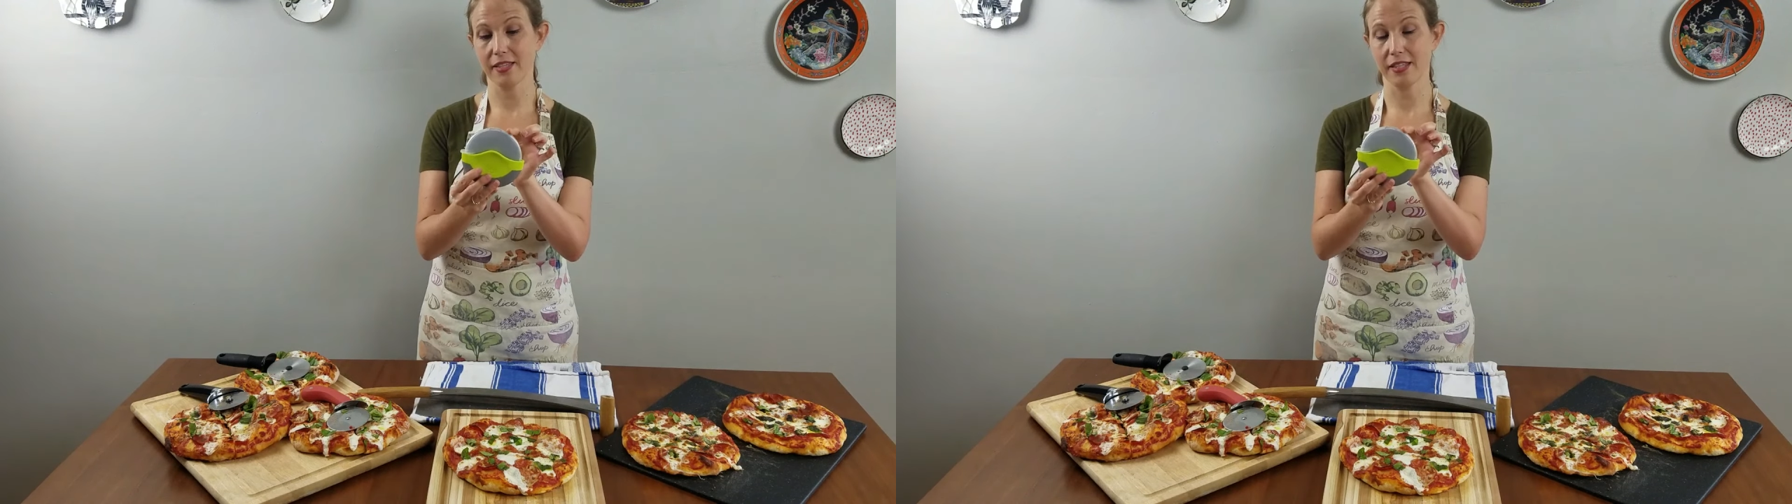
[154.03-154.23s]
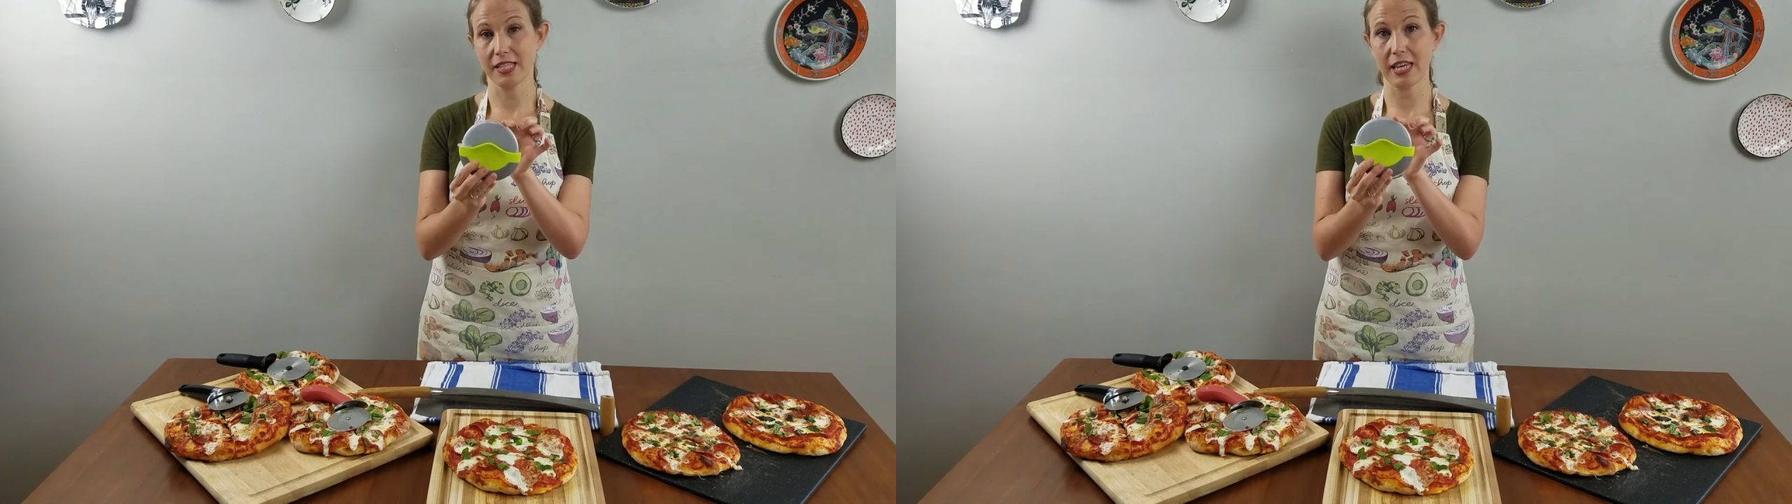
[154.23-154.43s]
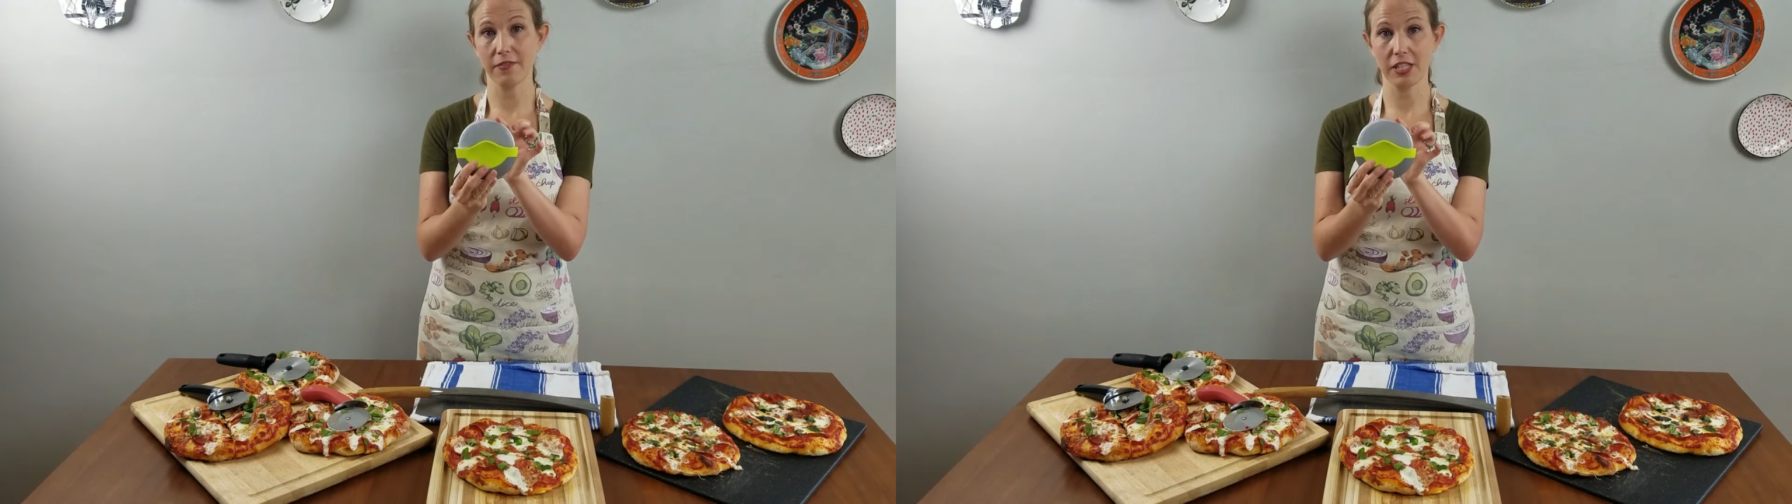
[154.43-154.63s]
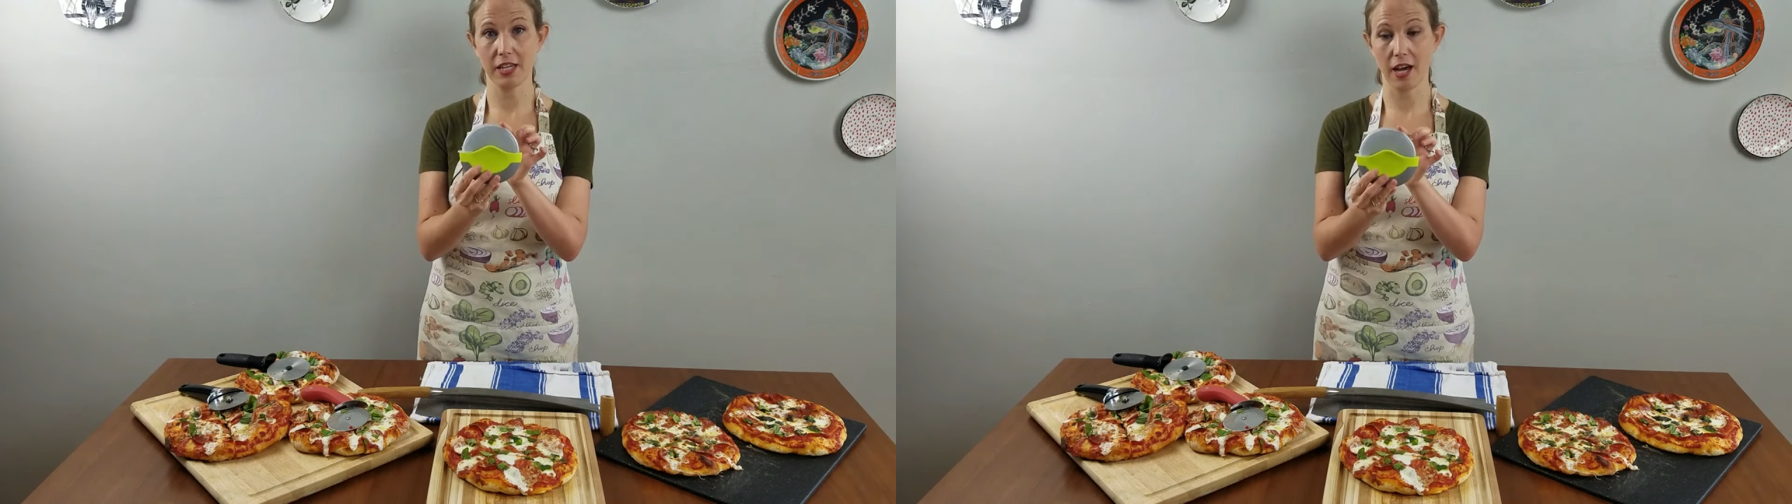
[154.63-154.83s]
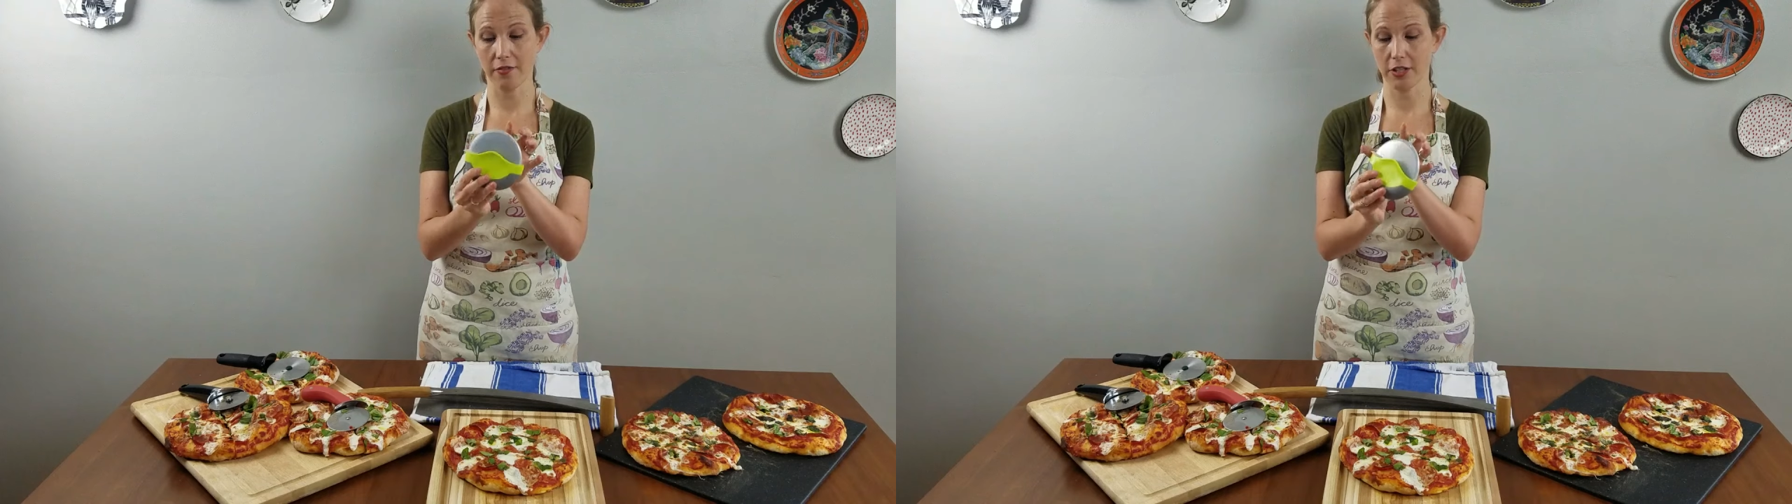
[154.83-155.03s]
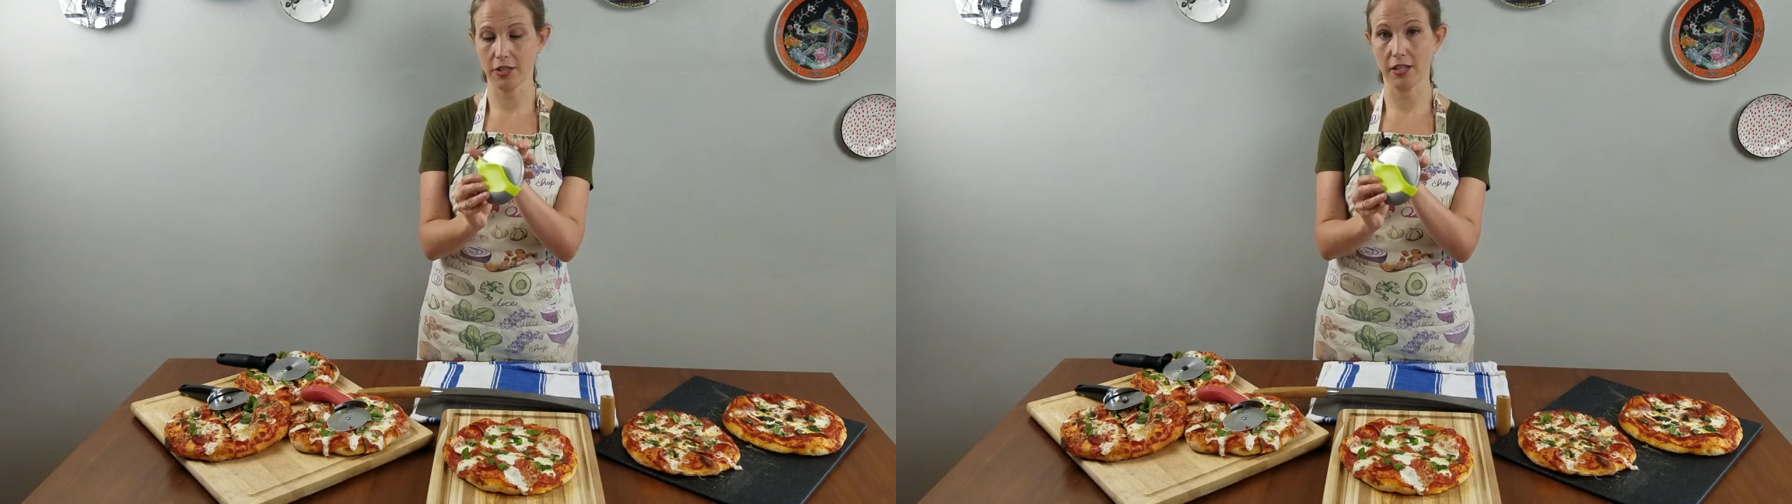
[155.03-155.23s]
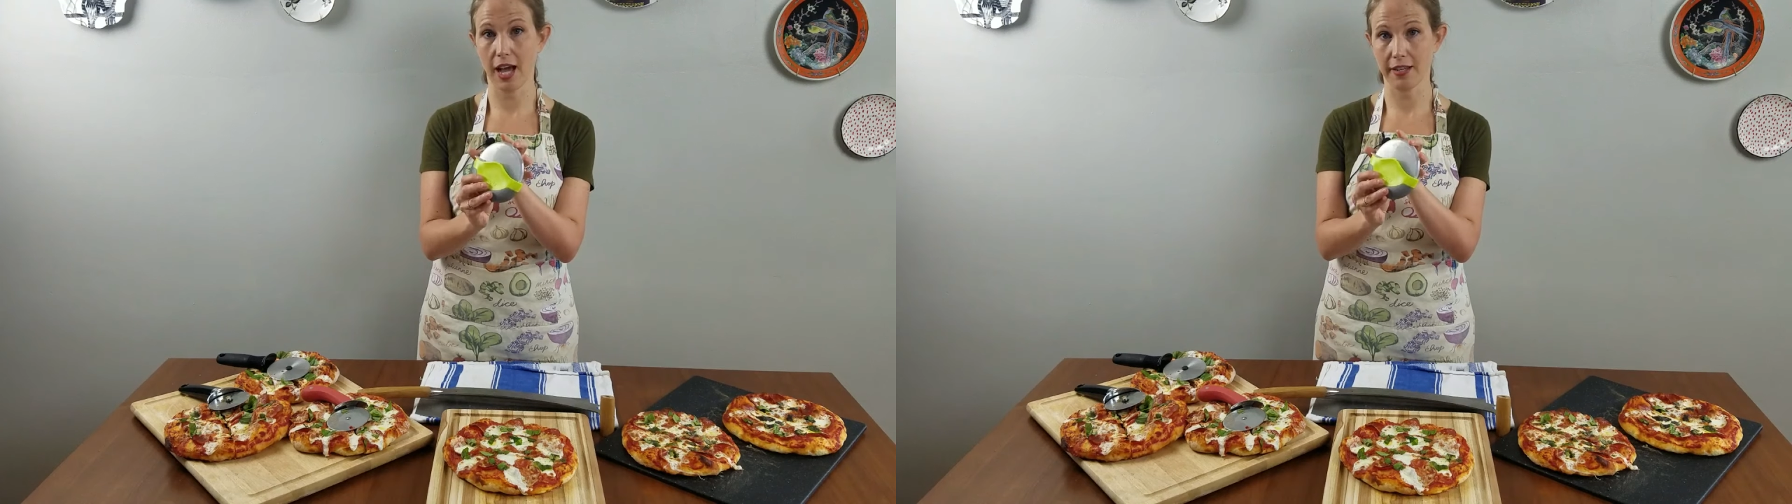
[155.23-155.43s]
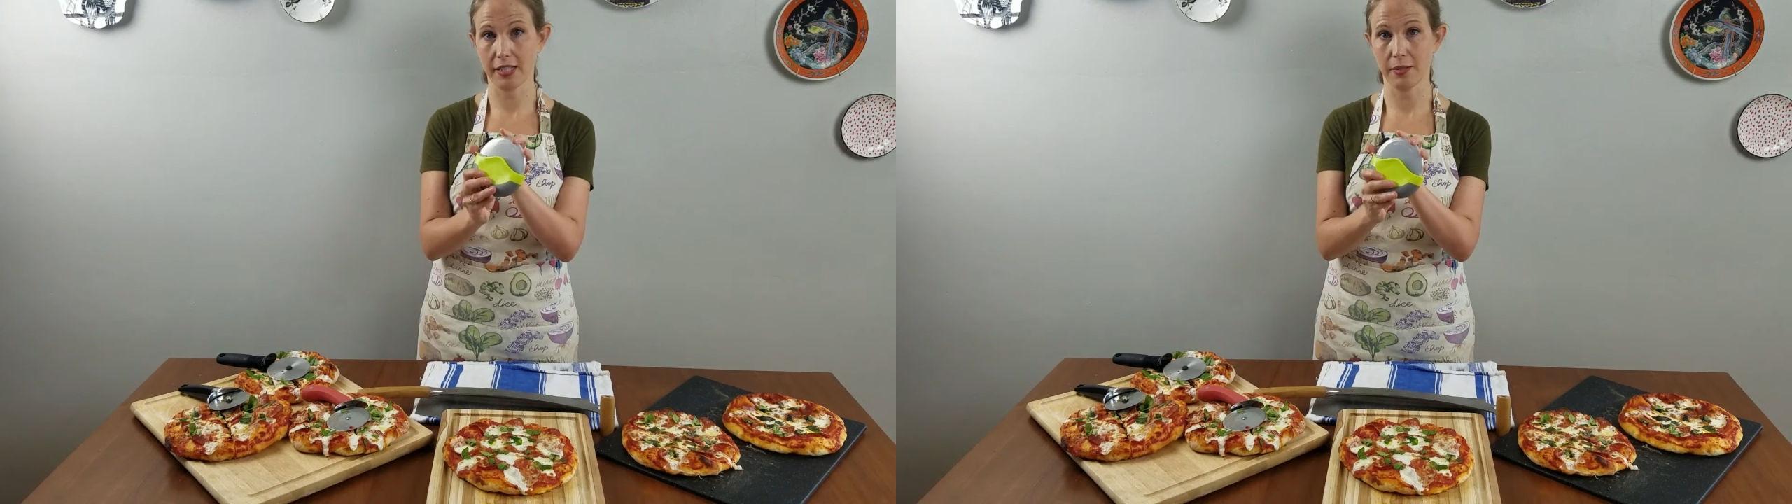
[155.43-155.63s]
the safety cover that locks